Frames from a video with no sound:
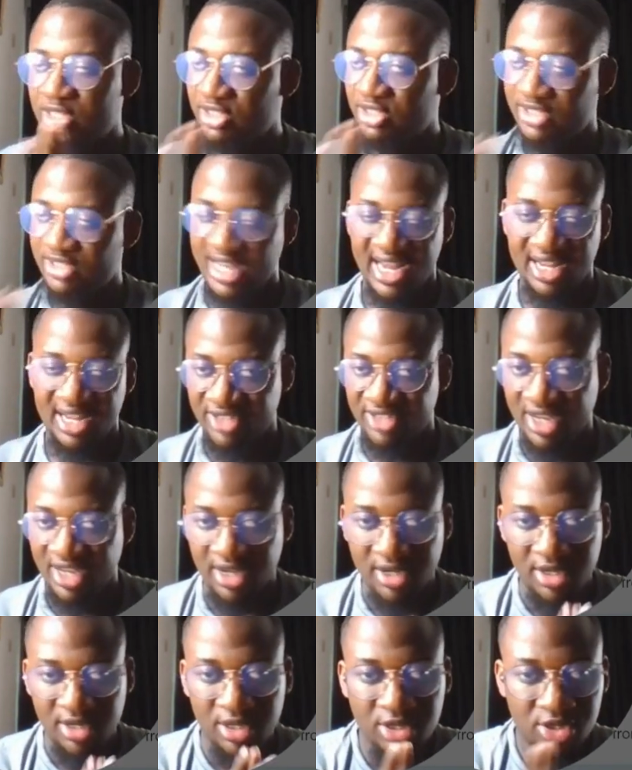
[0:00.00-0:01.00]
just like I said,
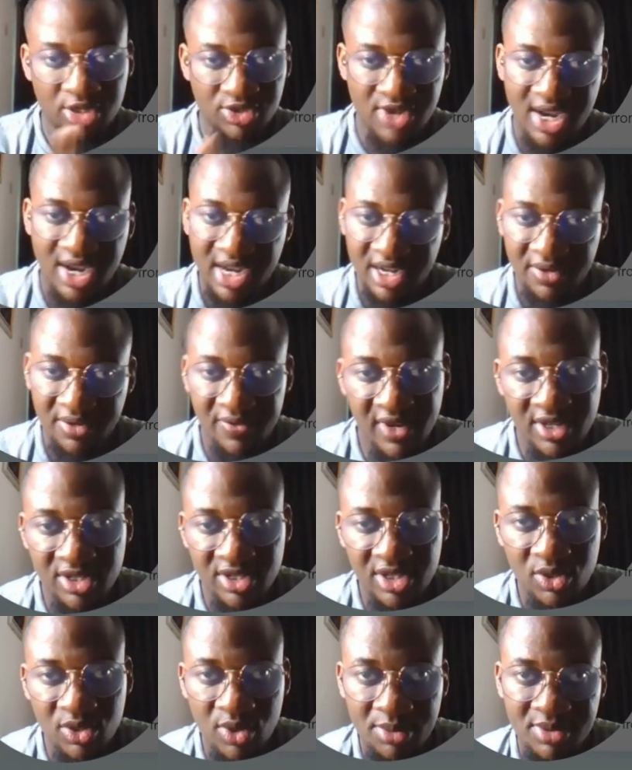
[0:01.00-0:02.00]
track an event on
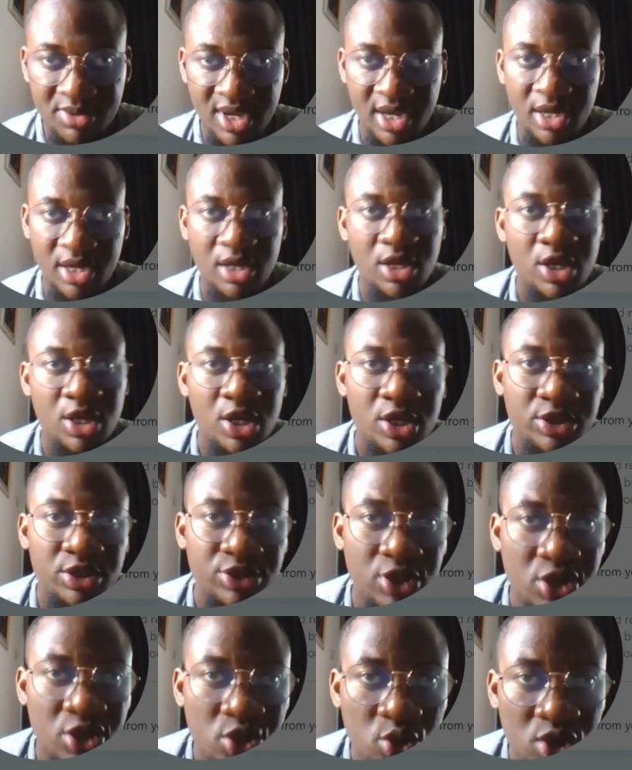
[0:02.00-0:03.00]
the website. So
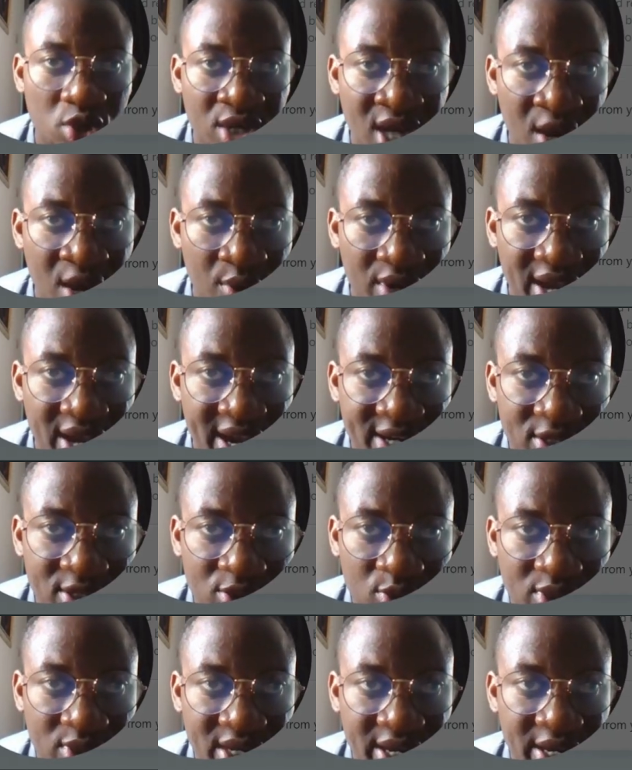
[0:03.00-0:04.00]
you now head
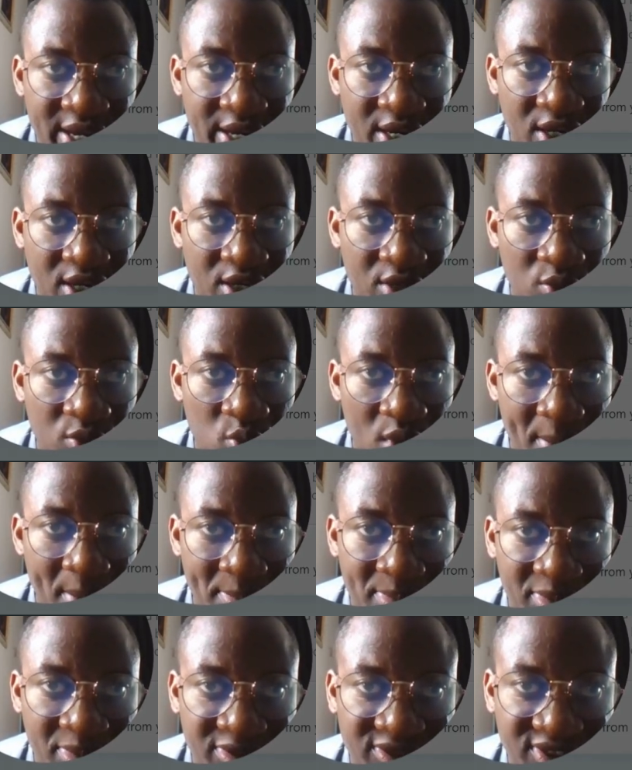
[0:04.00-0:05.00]
to the
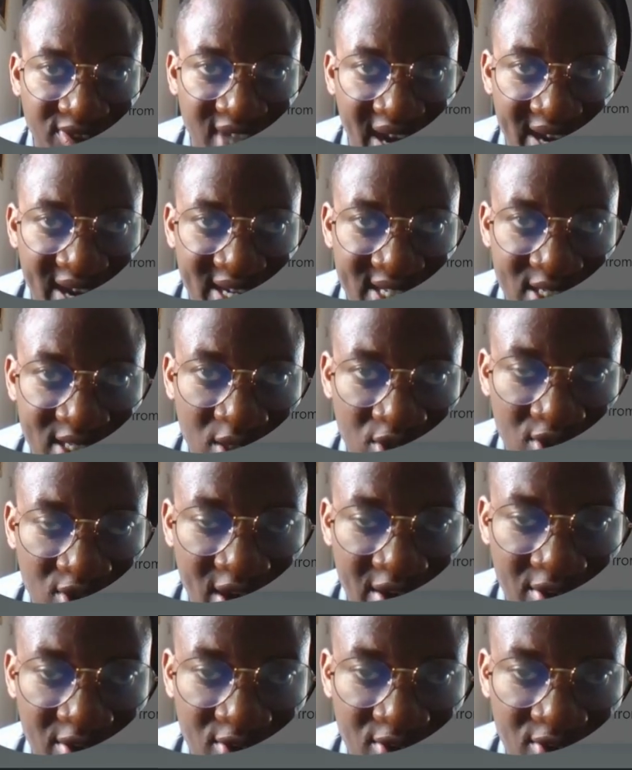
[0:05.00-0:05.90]
website you're trying to